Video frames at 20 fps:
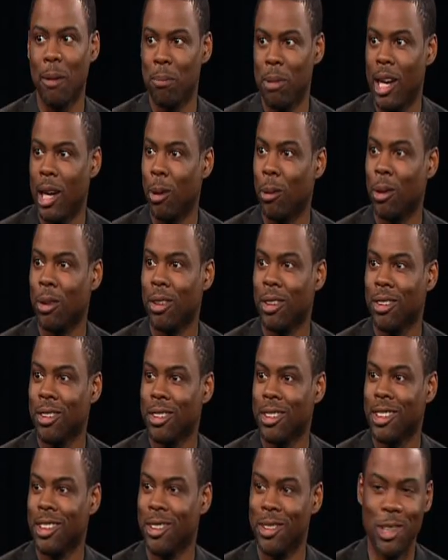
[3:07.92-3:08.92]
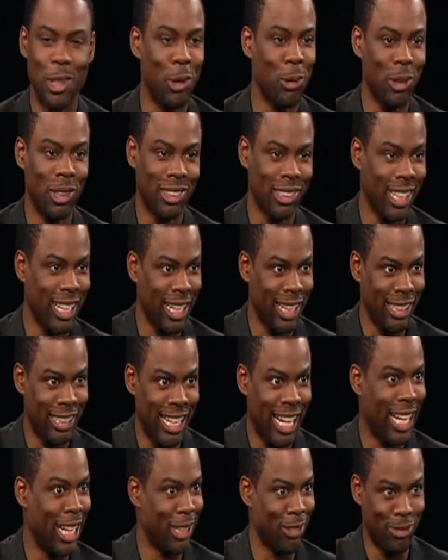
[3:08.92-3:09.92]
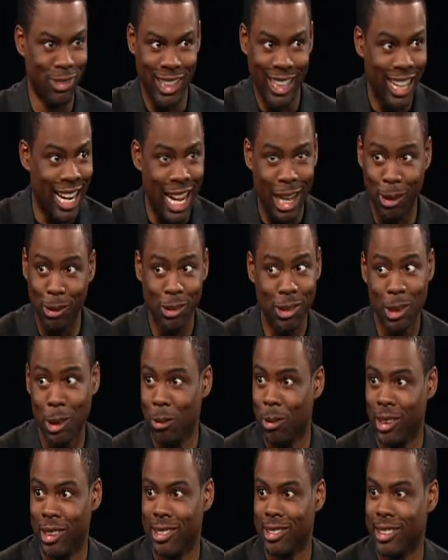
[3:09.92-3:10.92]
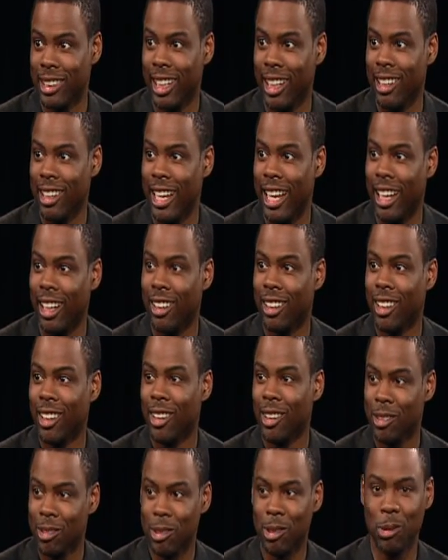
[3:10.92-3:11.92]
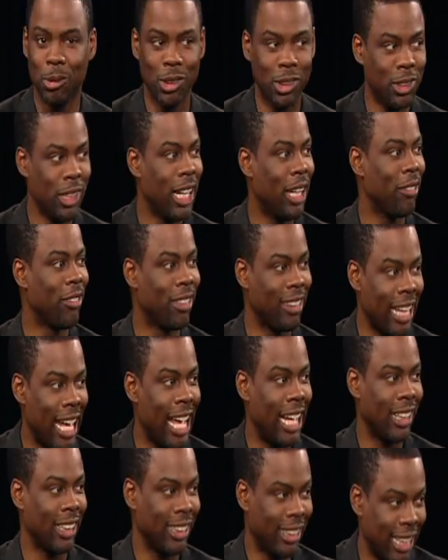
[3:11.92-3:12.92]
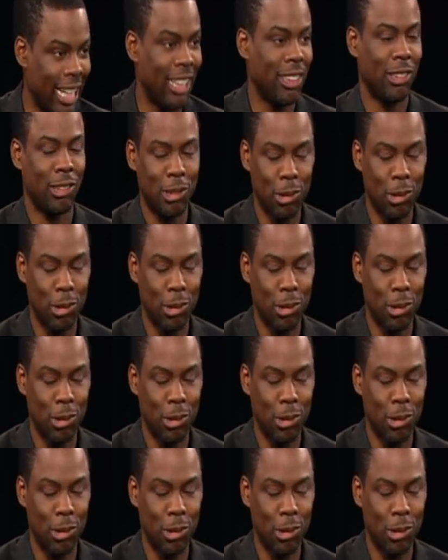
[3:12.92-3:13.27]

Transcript: past the ones that didn't and find more that did. Now, this couldn't have been